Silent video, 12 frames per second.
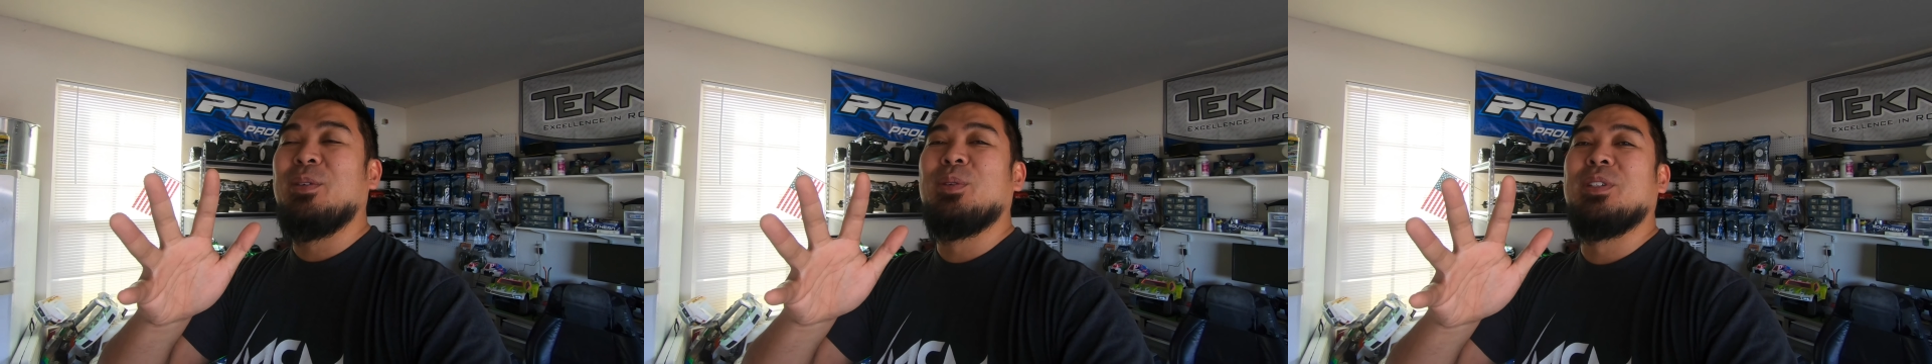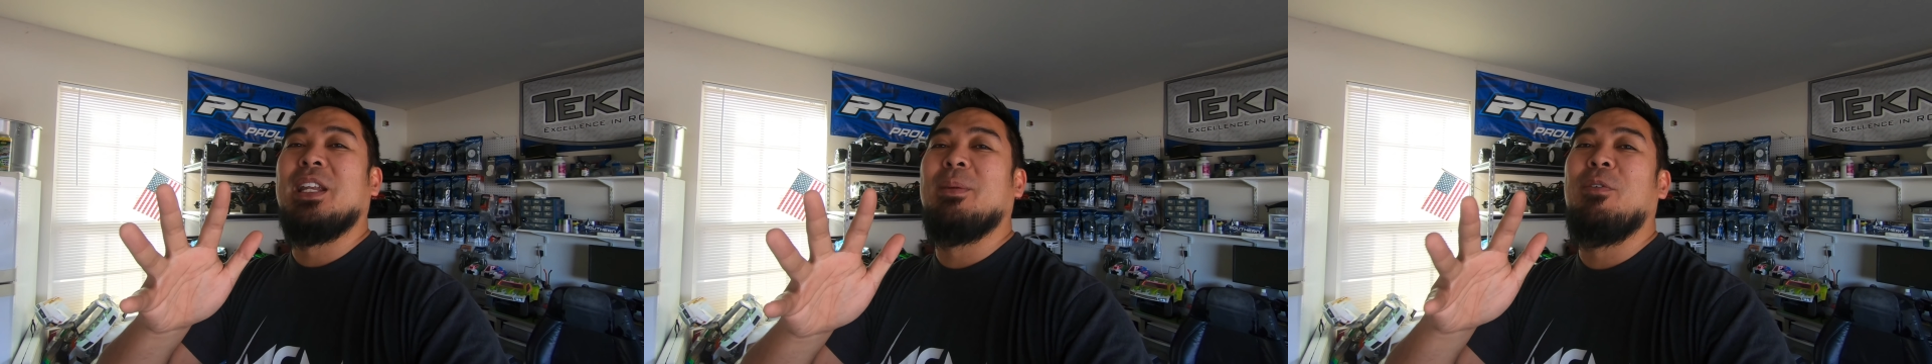what
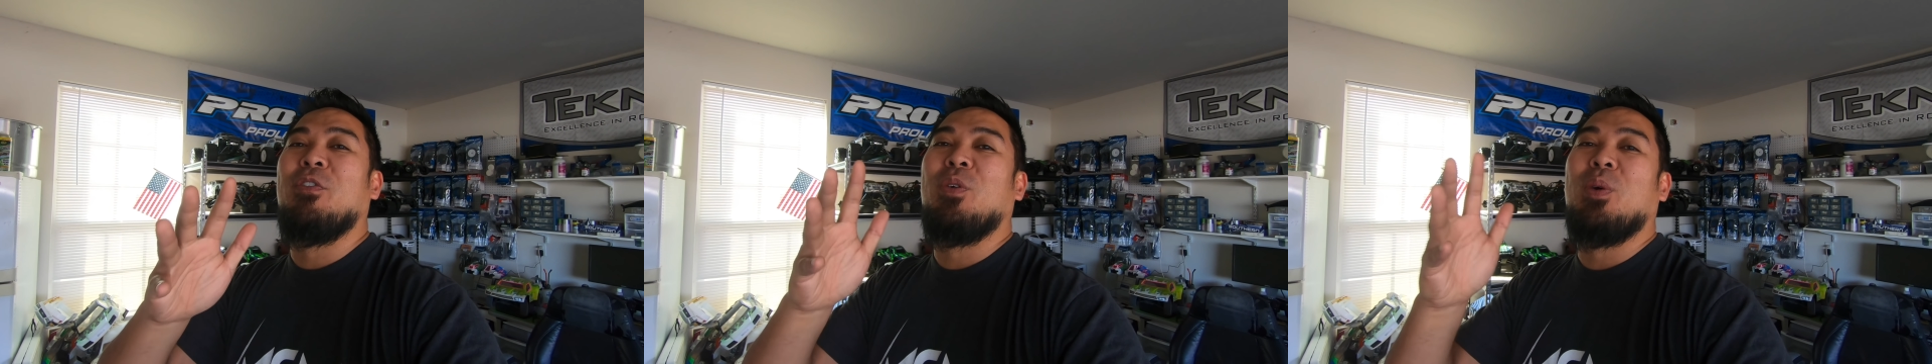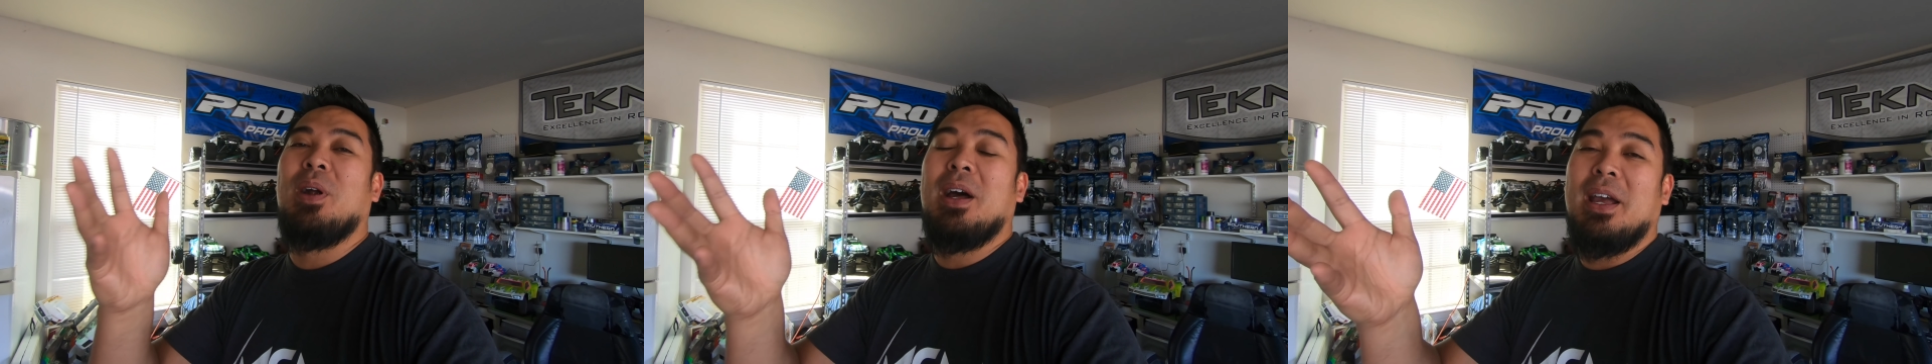was in it
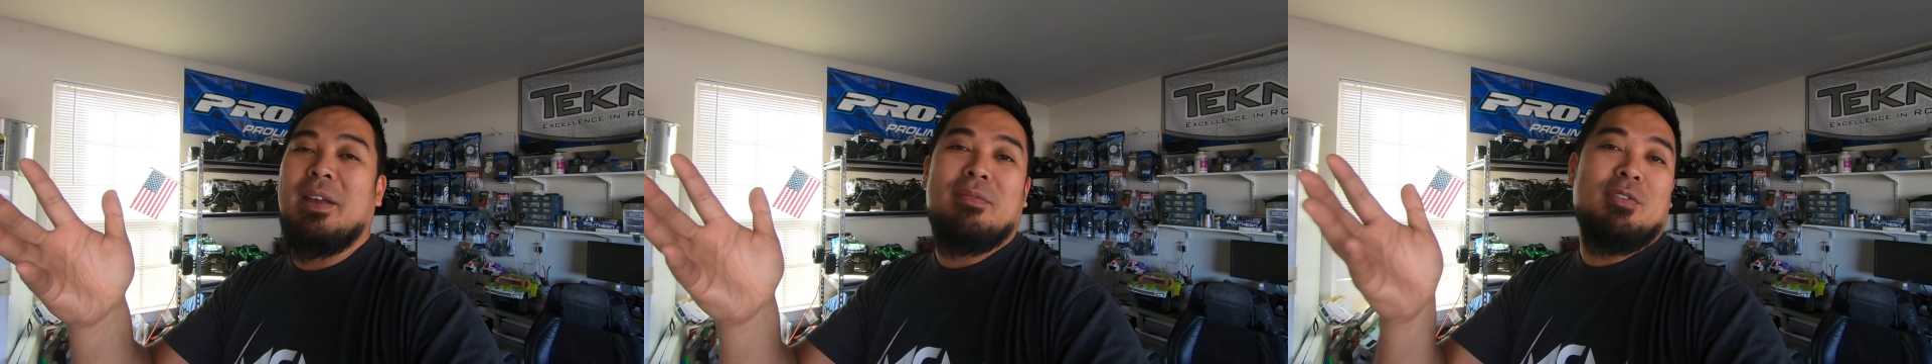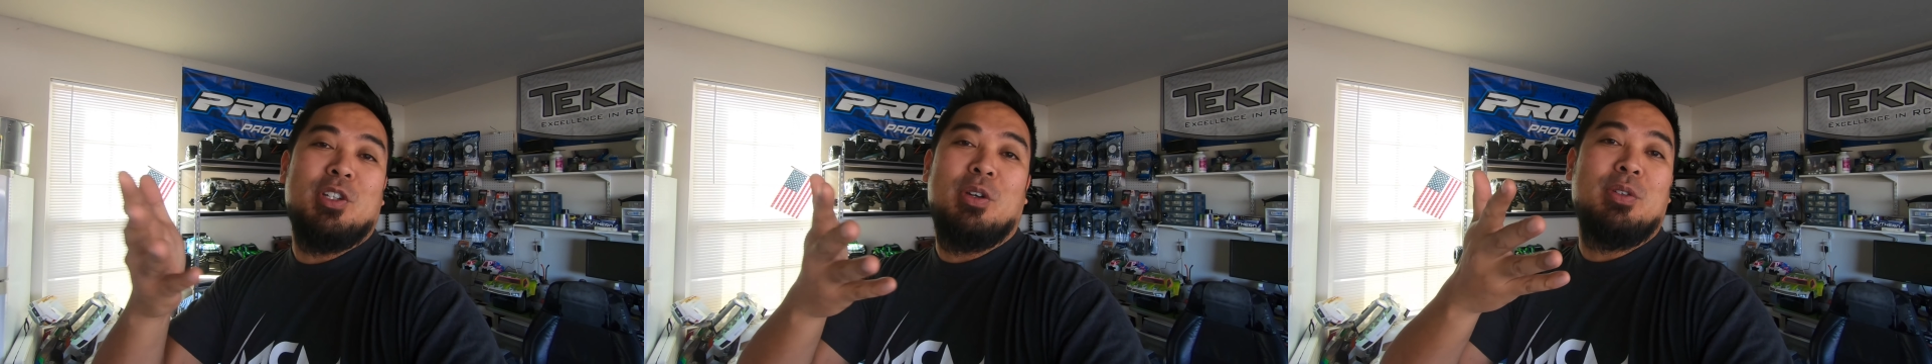before I
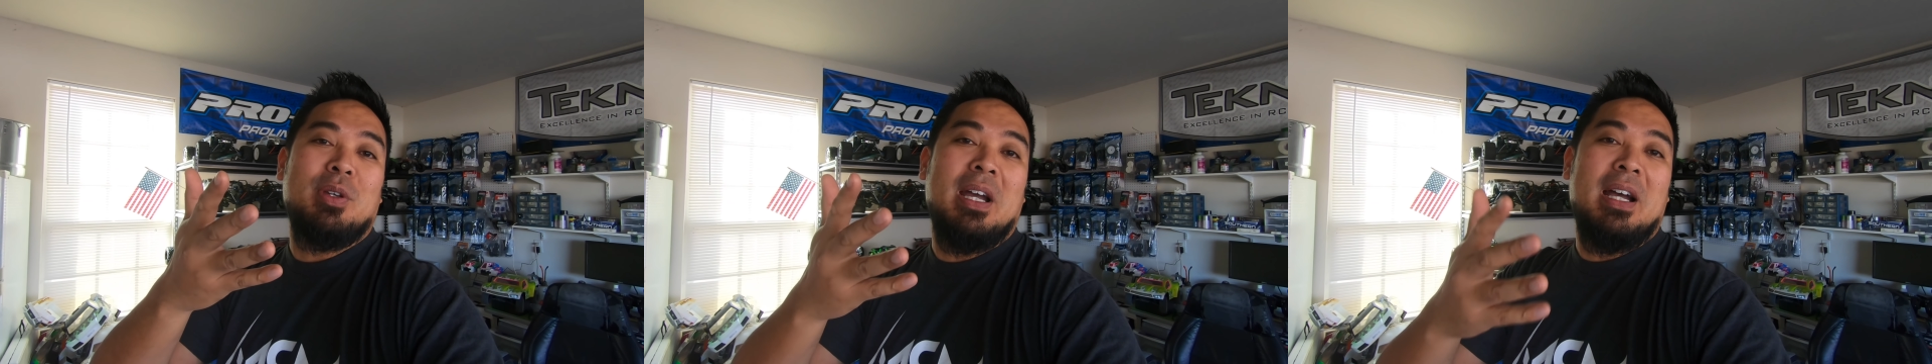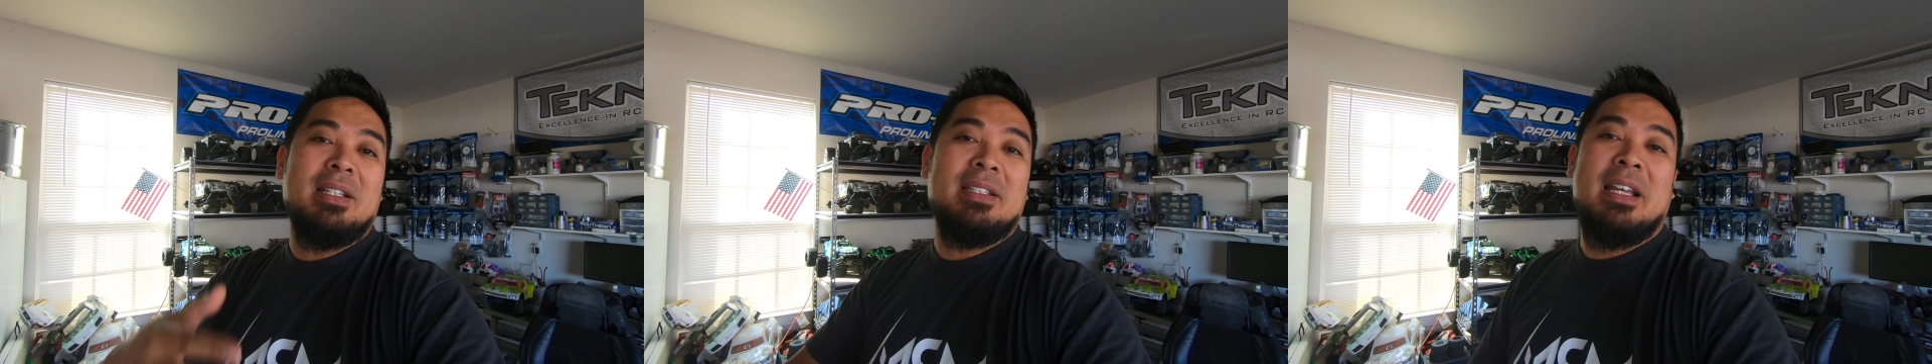showed you
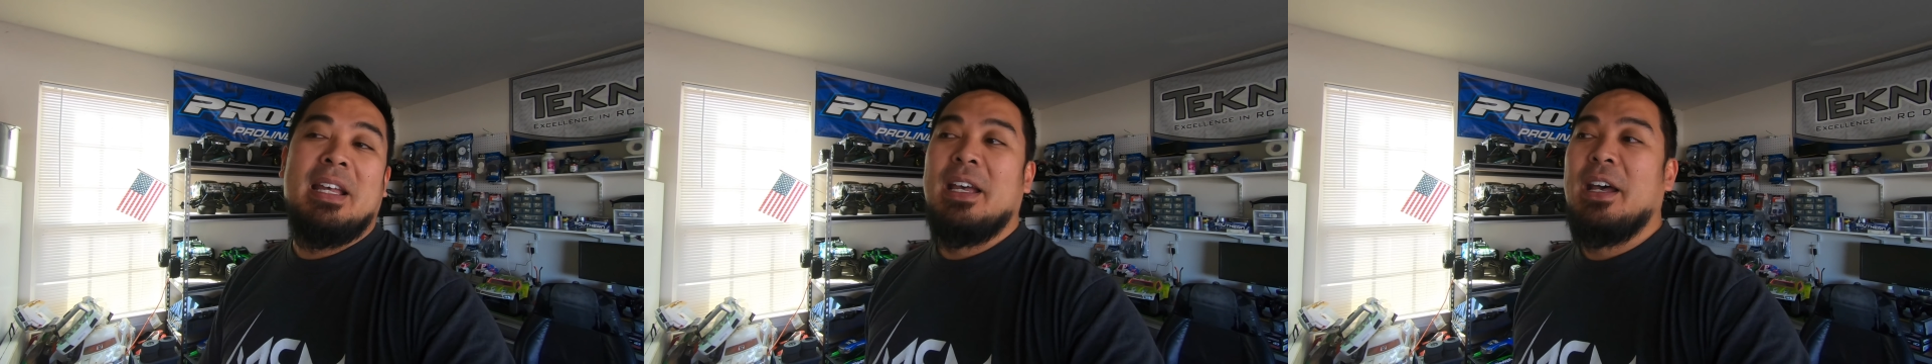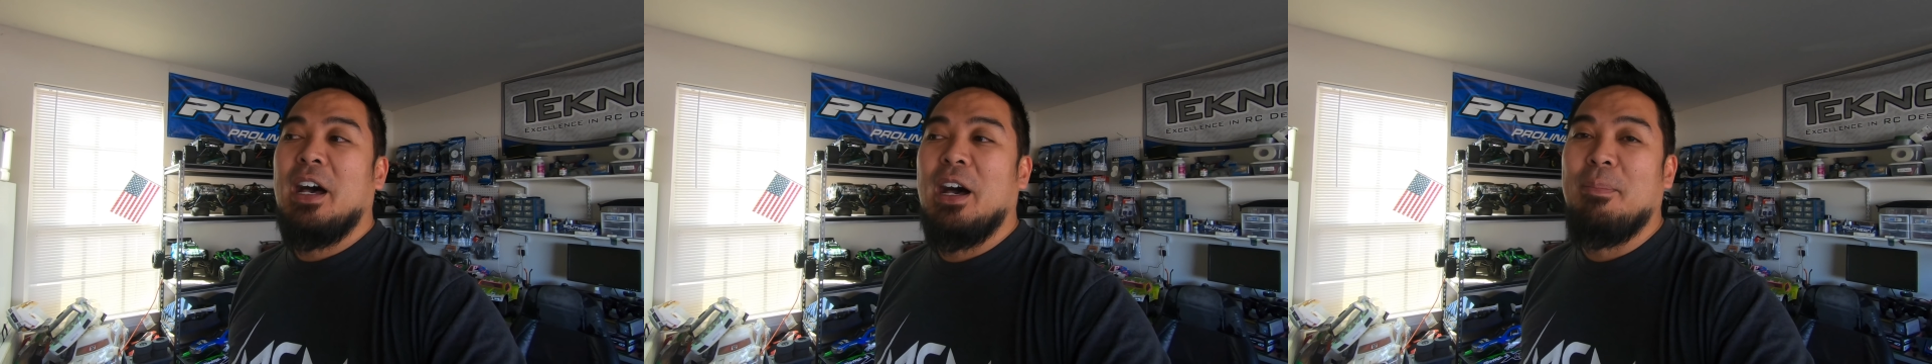guys.
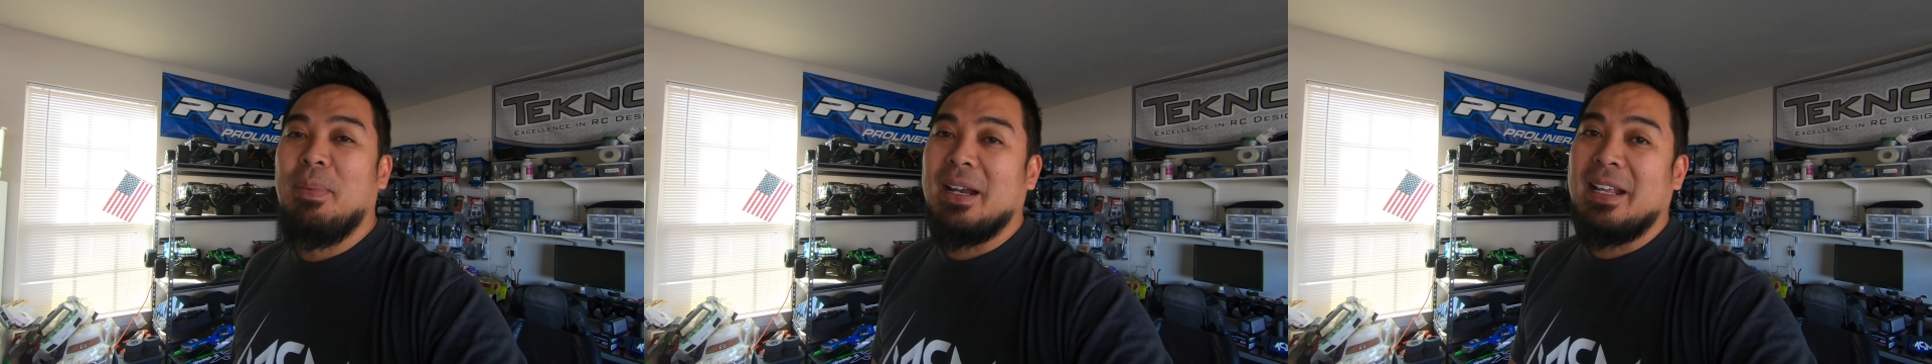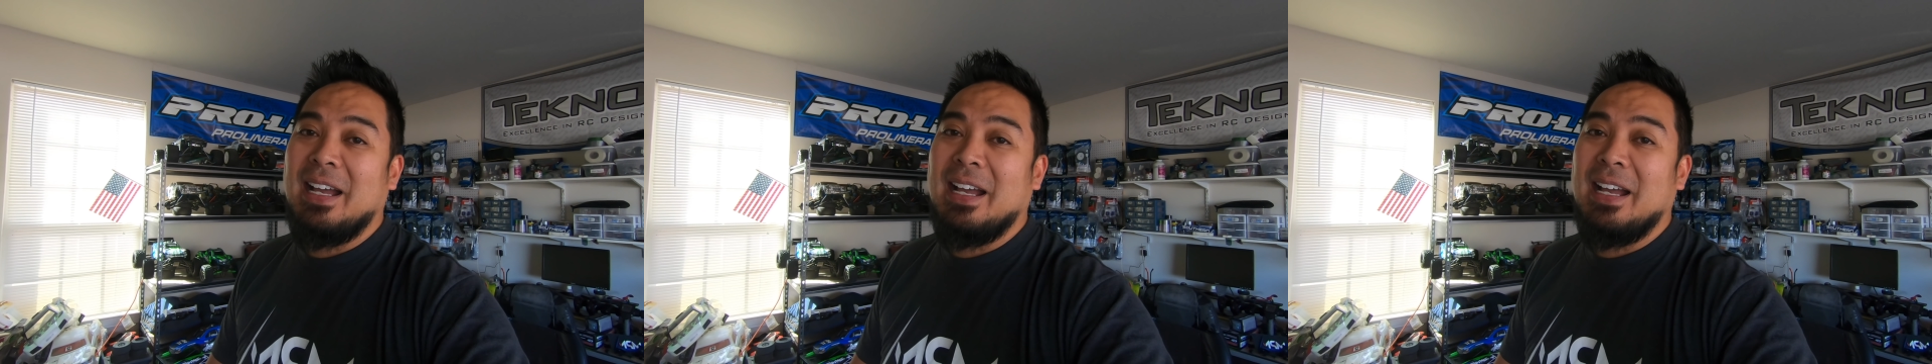Uh, but